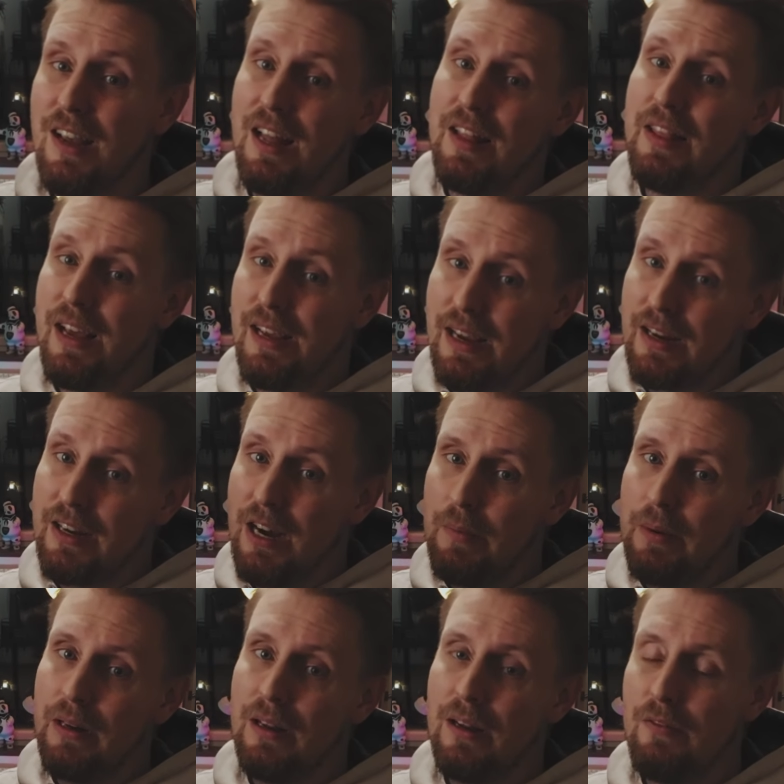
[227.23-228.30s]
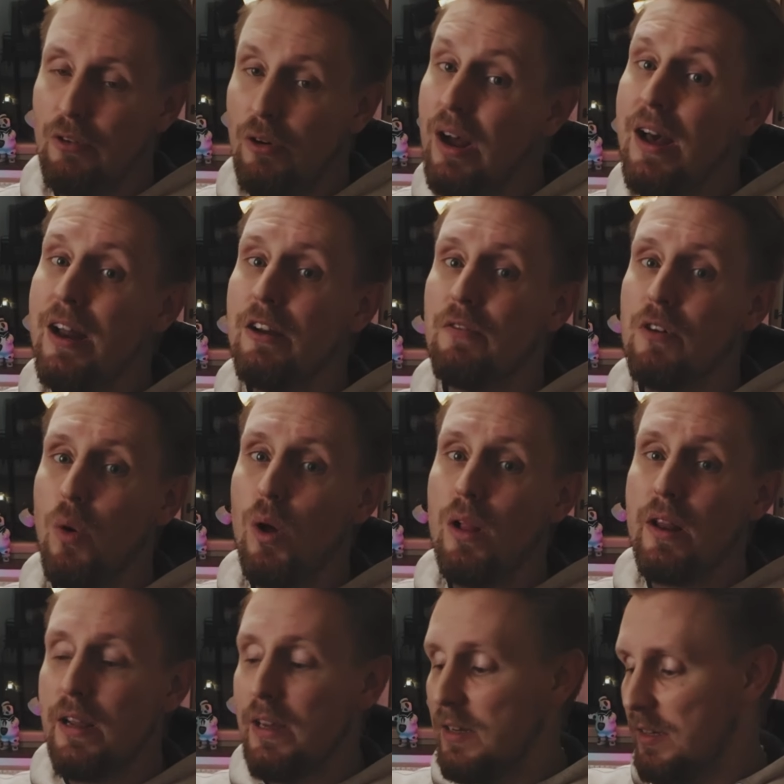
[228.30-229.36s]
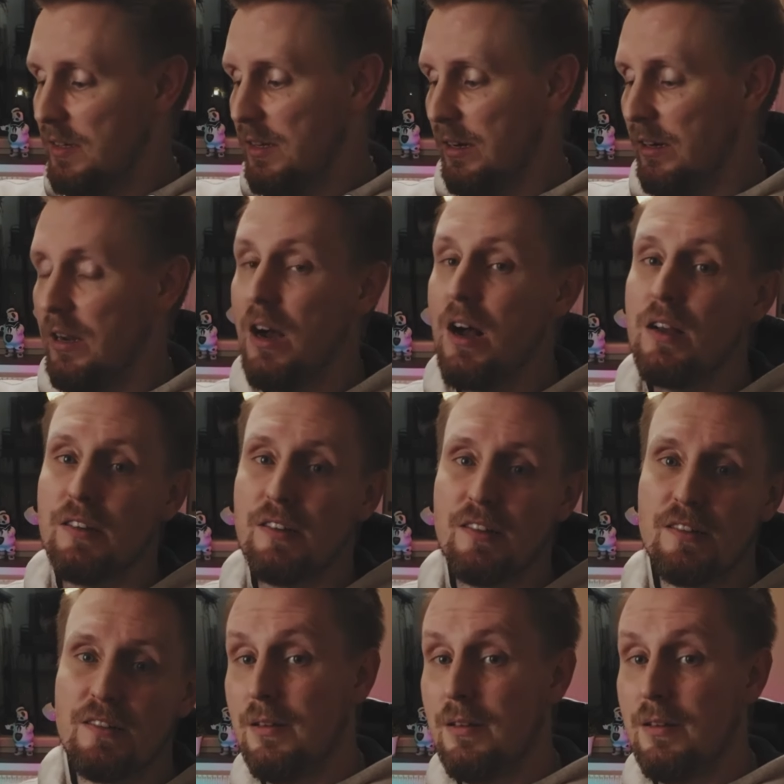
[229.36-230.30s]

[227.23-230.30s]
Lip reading: and they can come in a variety of qualities and costs.